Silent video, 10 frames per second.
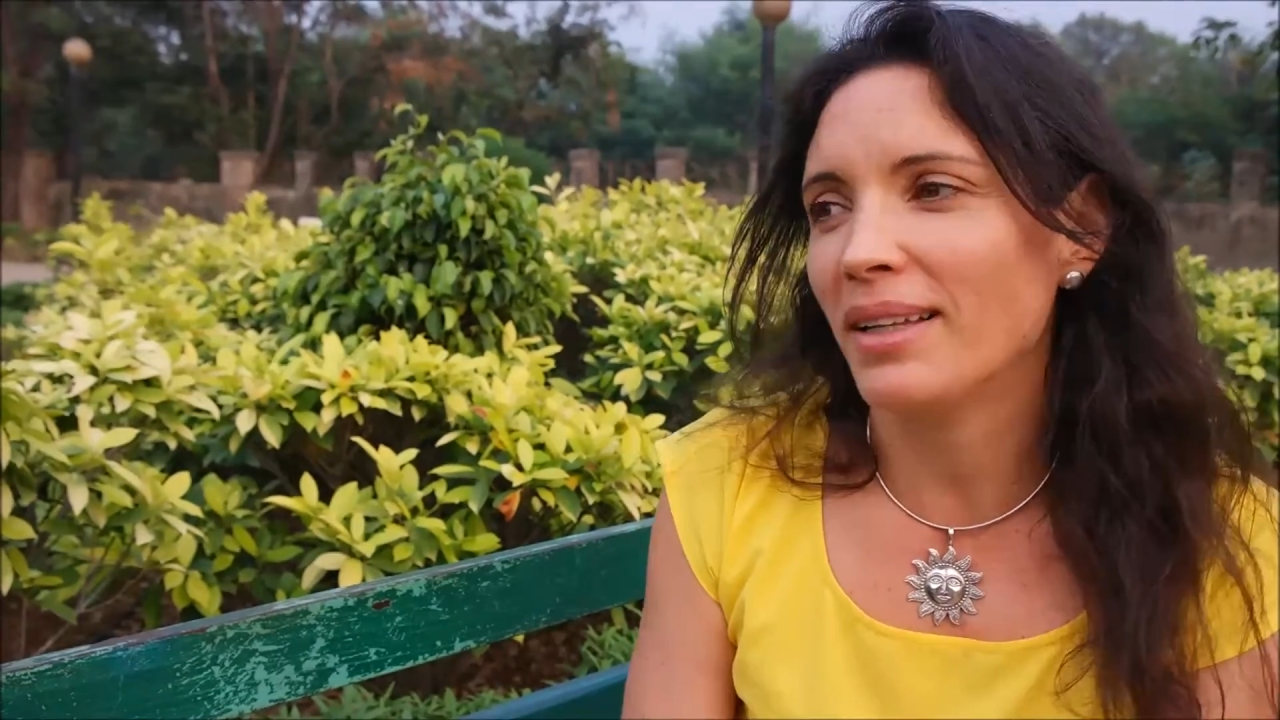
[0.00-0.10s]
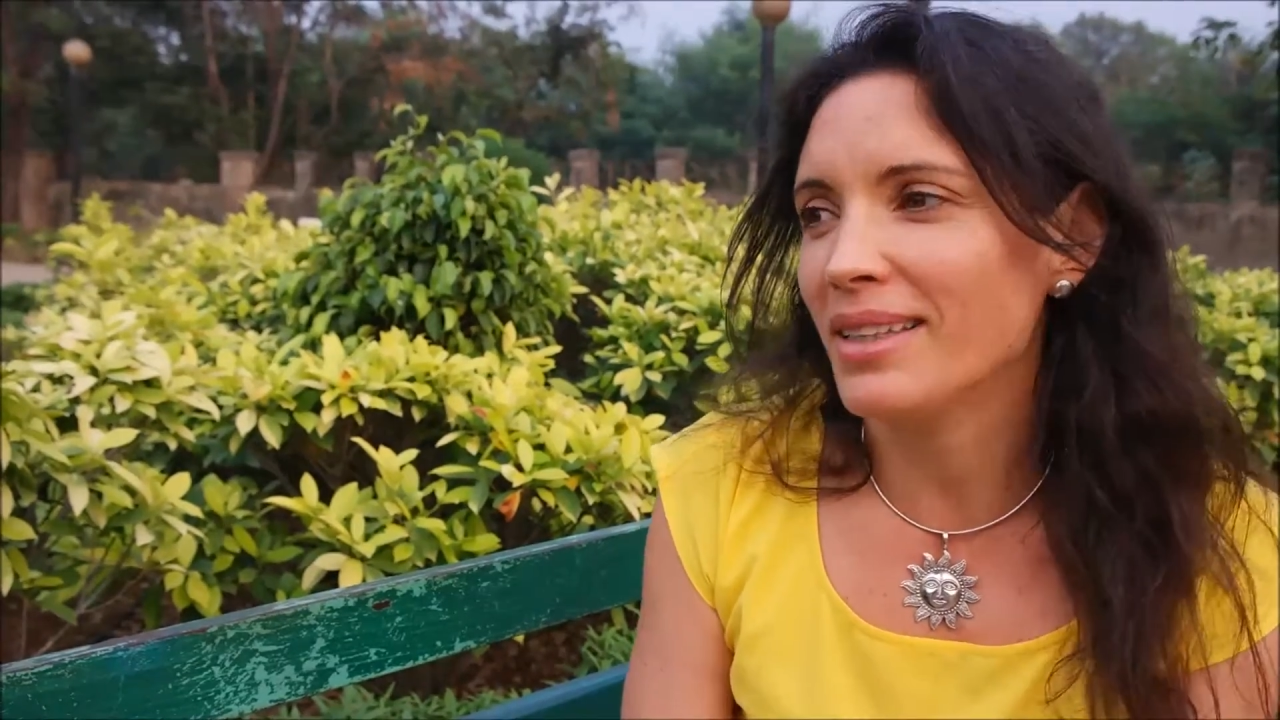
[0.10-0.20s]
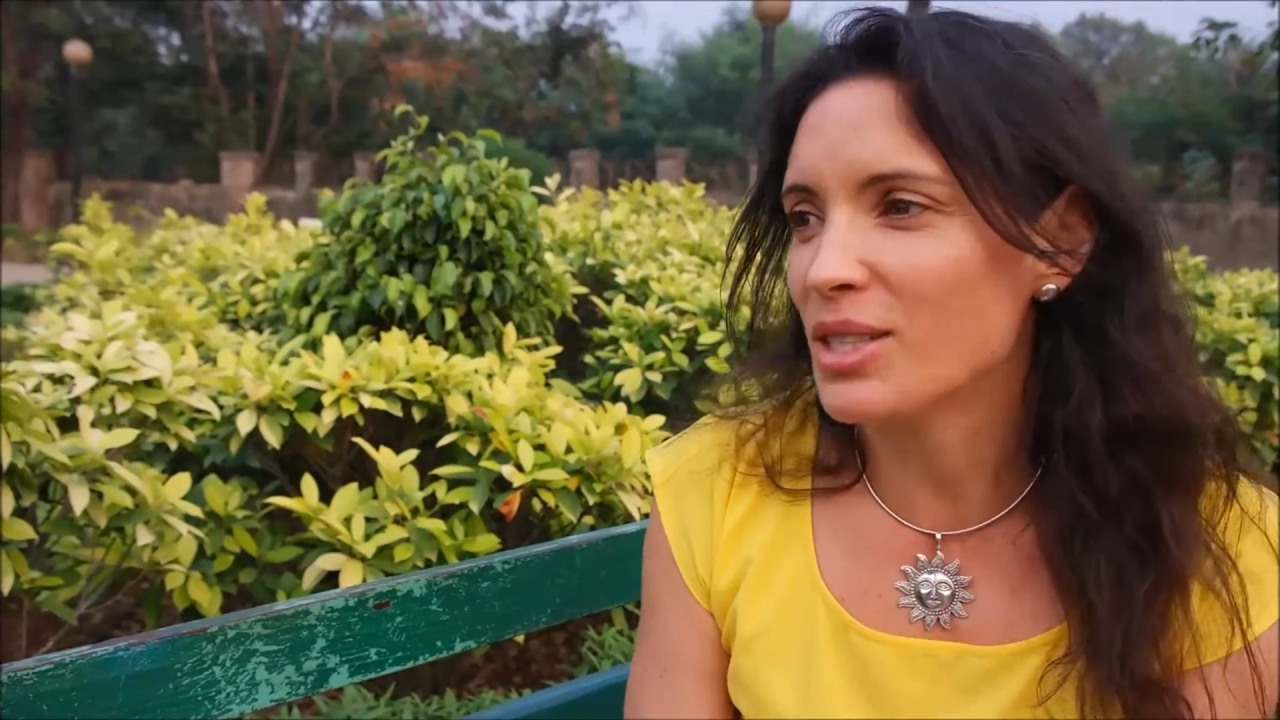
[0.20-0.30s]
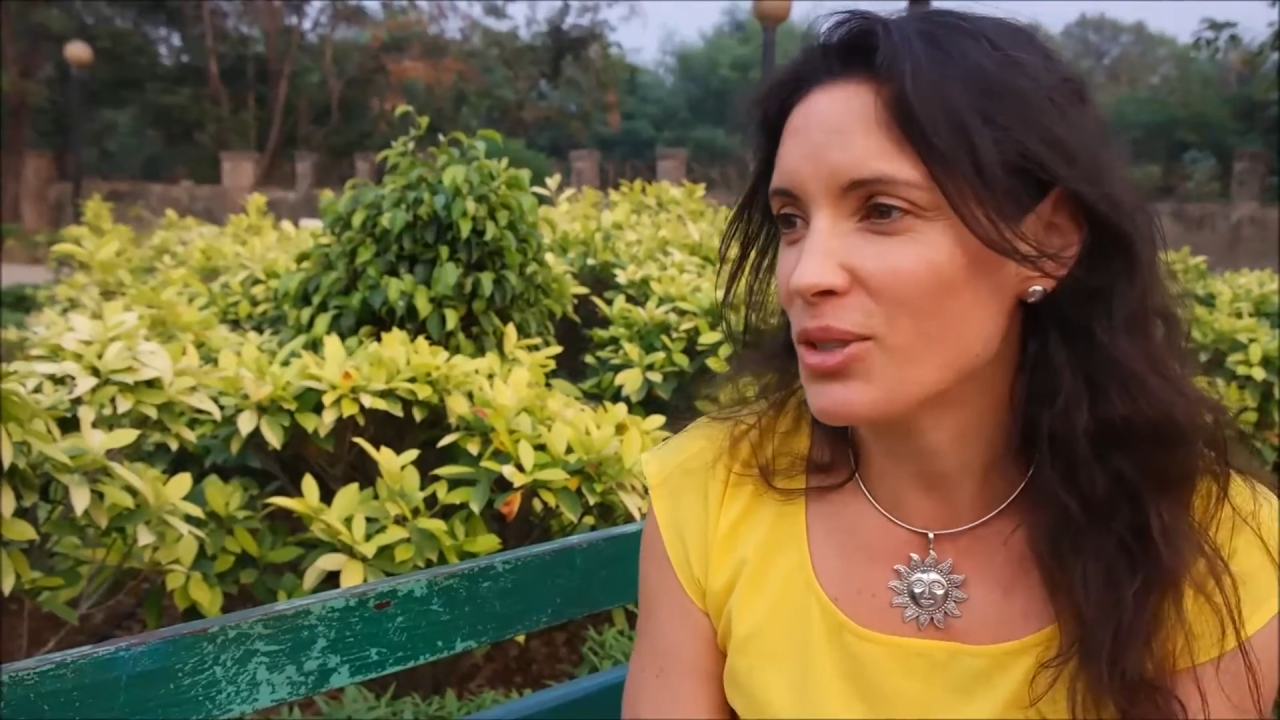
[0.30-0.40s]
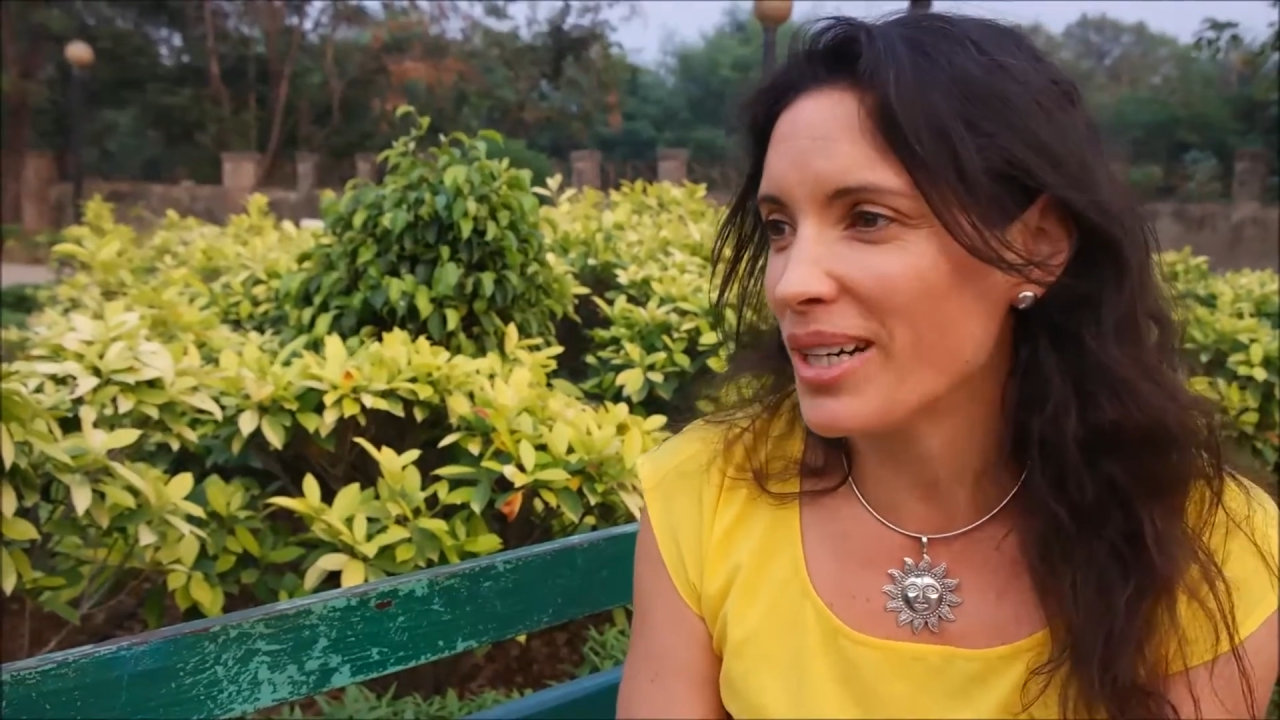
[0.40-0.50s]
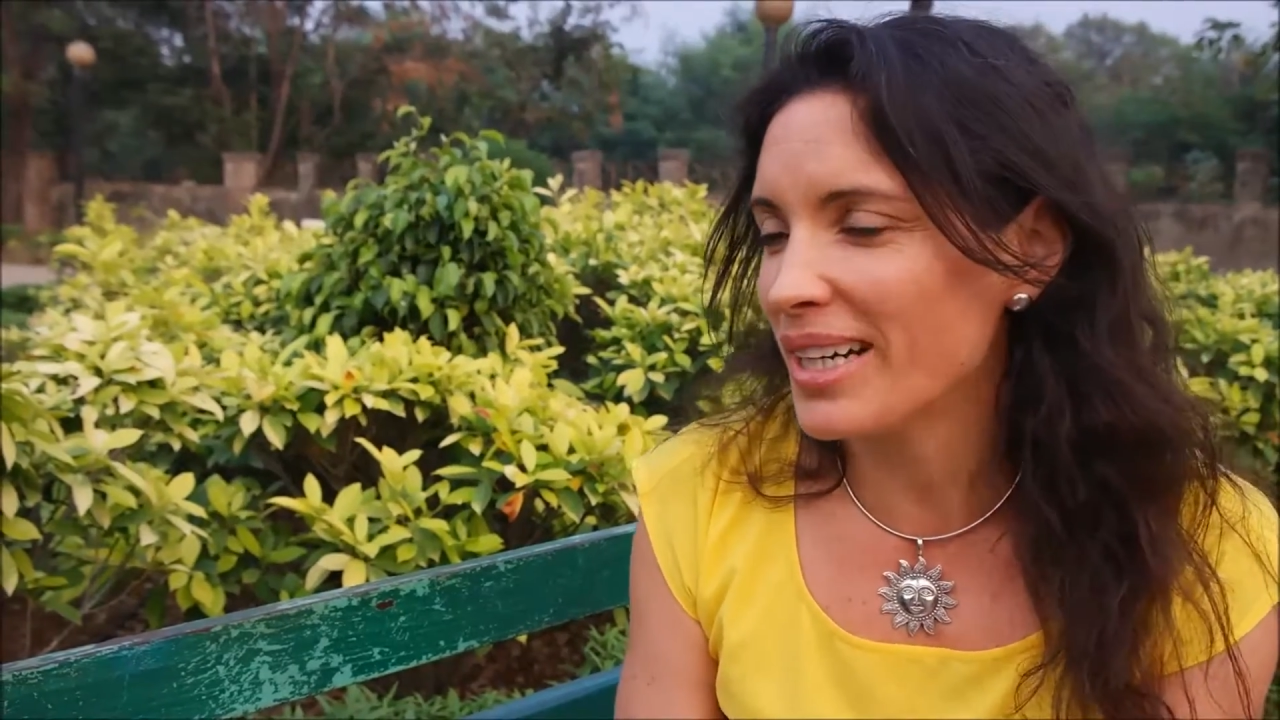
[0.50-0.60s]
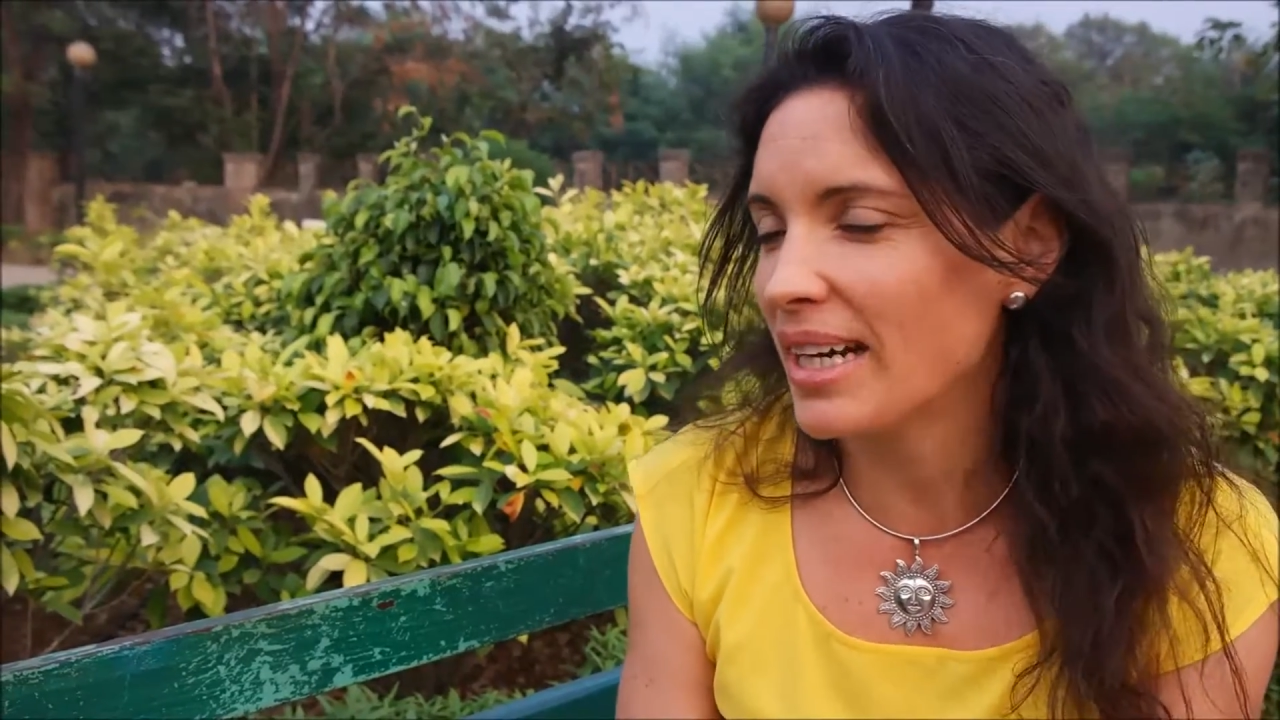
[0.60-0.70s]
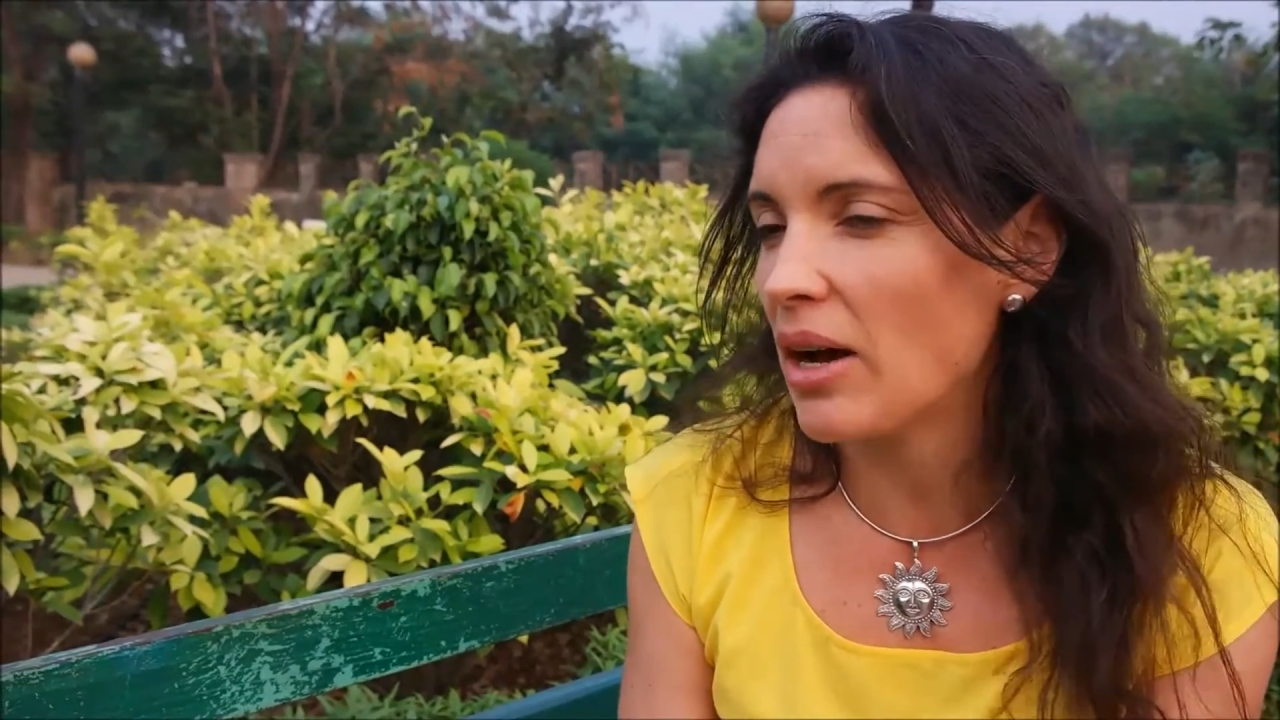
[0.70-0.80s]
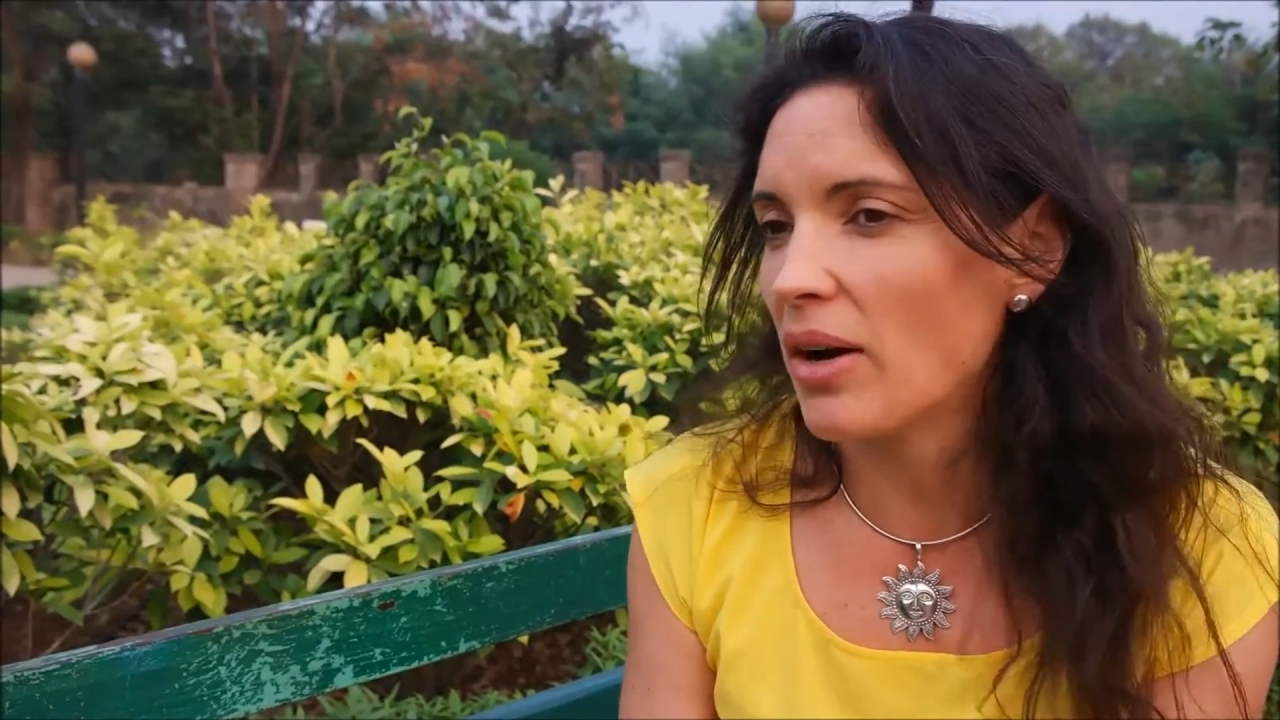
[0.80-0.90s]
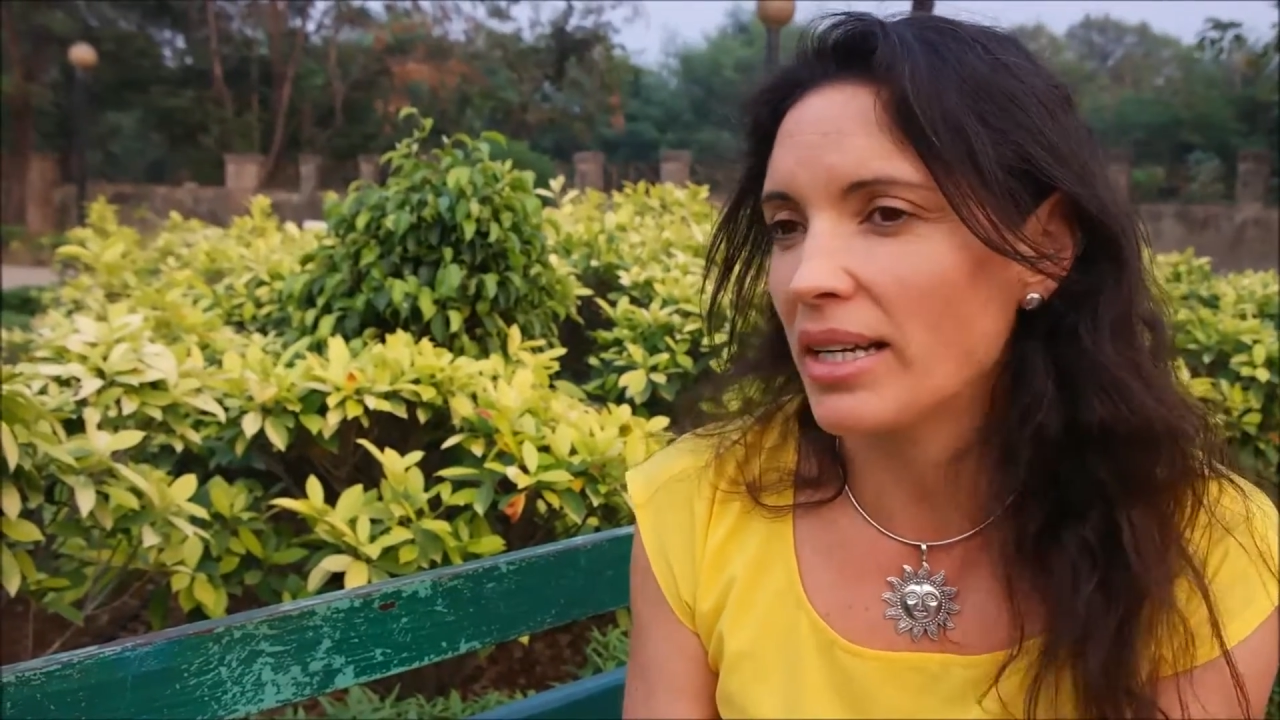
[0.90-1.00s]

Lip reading: let's try it out.